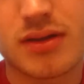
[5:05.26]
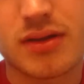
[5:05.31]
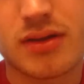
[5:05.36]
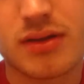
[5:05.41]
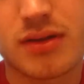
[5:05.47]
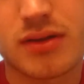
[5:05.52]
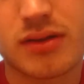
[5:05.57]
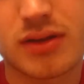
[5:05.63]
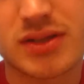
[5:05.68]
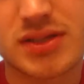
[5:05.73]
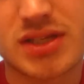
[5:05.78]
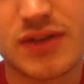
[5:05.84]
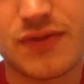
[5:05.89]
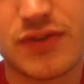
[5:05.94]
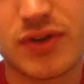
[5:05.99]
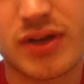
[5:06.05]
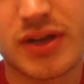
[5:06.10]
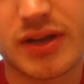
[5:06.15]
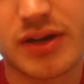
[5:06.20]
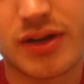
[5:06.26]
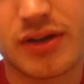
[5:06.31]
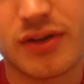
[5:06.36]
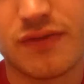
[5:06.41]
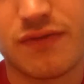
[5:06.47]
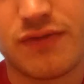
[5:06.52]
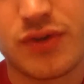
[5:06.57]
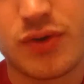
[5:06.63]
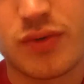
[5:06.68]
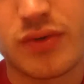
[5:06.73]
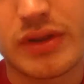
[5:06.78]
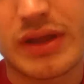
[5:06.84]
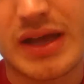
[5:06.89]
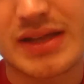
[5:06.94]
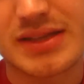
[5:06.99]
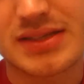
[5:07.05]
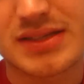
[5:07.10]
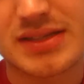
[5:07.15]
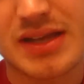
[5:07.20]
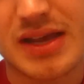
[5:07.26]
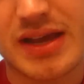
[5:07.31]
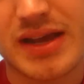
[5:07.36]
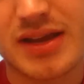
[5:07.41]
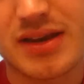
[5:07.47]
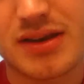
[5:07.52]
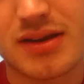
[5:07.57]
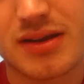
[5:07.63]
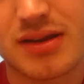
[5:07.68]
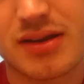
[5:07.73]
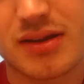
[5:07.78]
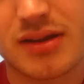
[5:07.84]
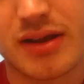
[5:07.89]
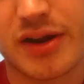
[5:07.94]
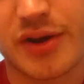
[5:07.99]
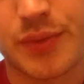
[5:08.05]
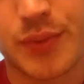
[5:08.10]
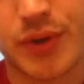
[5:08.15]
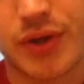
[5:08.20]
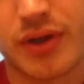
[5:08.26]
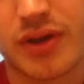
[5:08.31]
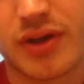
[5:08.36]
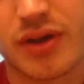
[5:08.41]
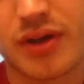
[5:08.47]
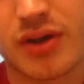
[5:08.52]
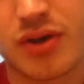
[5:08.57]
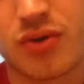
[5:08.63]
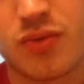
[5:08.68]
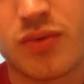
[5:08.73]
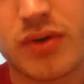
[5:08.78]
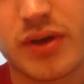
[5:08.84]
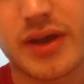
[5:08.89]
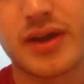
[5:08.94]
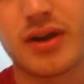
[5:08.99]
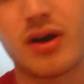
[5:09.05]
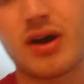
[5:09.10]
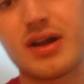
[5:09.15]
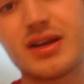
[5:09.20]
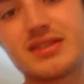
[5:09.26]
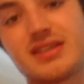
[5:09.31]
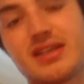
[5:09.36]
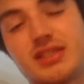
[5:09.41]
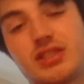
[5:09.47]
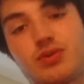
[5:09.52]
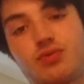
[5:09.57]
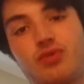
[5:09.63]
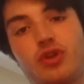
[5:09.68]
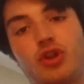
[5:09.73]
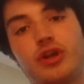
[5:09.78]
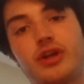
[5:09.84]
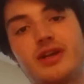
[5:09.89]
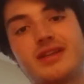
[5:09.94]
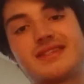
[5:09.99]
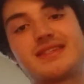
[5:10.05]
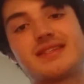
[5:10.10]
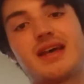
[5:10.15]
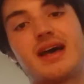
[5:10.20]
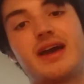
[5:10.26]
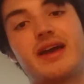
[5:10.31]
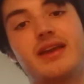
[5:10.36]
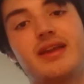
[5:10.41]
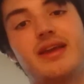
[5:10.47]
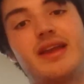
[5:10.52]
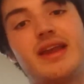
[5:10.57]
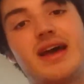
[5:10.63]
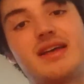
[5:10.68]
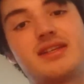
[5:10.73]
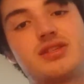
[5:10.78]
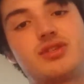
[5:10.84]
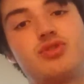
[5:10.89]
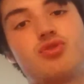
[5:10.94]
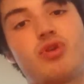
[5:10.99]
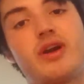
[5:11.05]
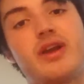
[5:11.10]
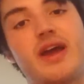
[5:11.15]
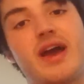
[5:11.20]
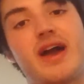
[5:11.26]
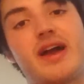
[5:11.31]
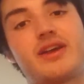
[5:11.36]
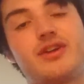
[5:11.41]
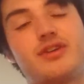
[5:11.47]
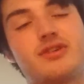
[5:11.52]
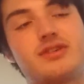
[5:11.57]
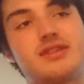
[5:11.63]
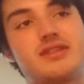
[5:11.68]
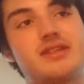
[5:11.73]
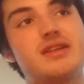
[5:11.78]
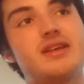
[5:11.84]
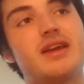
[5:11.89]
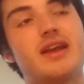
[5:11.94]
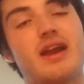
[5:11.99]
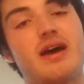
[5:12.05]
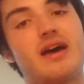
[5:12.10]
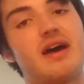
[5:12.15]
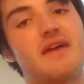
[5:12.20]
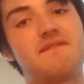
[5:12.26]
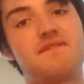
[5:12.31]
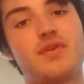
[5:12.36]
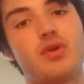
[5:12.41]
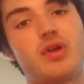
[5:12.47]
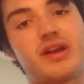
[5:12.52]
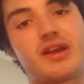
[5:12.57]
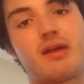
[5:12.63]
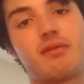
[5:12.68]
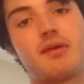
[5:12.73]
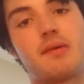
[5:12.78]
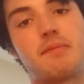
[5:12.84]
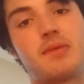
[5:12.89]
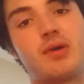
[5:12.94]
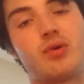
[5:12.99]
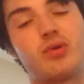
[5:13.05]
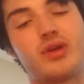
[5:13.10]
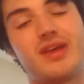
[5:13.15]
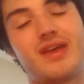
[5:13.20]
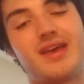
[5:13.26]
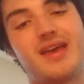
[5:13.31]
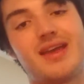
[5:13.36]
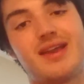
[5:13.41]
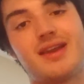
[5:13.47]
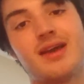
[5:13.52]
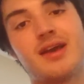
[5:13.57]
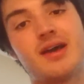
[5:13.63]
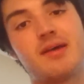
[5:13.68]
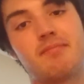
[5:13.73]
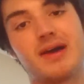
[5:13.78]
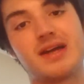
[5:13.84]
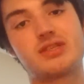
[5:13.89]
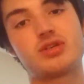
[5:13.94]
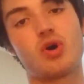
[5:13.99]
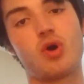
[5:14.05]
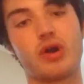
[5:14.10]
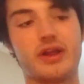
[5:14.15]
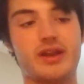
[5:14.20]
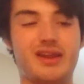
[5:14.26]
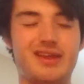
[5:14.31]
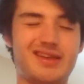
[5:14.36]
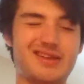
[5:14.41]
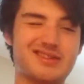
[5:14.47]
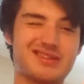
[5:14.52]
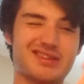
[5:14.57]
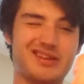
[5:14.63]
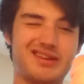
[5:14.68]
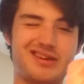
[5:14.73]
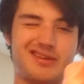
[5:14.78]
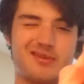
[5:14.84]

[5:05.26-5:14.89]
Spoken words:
Let's see if you can get a good view of that sight. There we go. And honestly, it's a really good sight. It has great accuracy, and I feel like I'm going to be able to hit my target easily.